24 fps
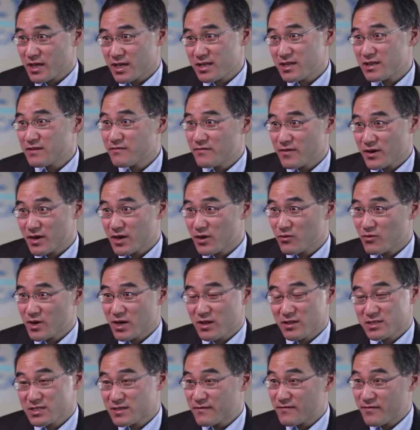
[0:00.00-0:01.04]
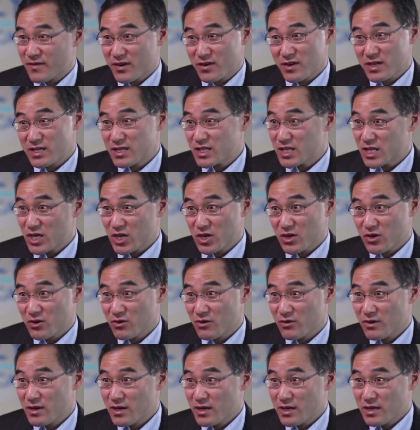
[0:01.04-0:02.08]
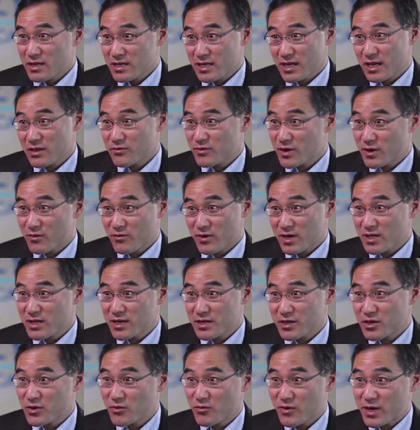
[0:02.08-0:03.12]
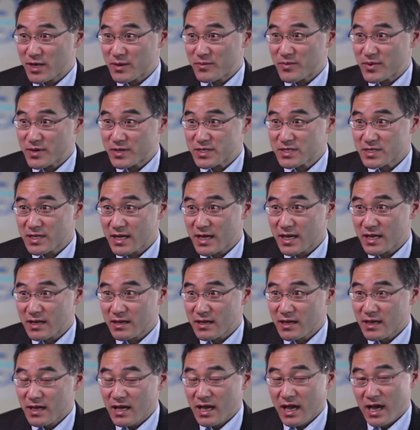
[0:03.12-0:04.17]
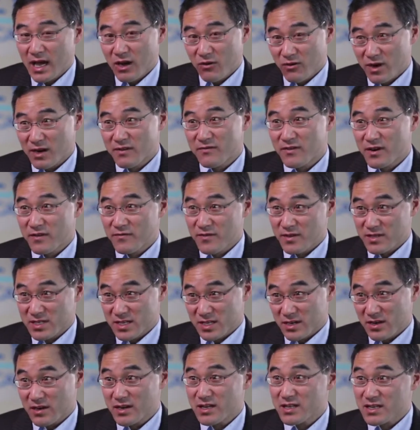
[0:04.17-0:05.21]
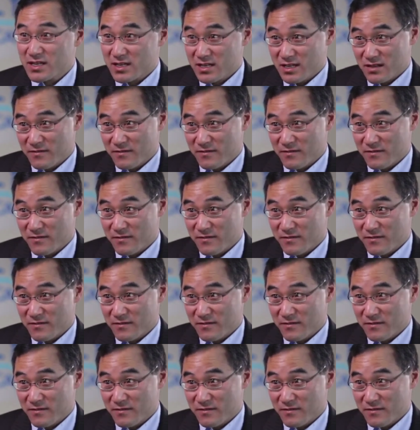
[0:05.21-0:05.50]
they did very well. It was a very low death rate, well under 1%. However, if you started to